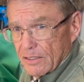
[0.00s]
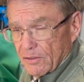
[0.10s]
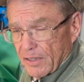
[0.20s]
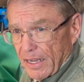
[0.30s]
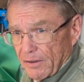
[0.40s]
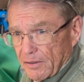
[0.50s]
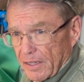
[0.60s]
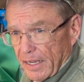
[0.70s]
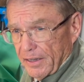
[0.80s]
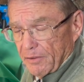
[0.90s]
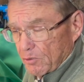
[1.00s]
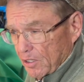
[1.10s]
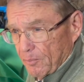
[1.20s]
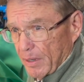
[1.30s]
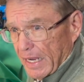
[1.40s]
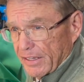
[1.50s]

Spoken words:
Okay, and then we'll come back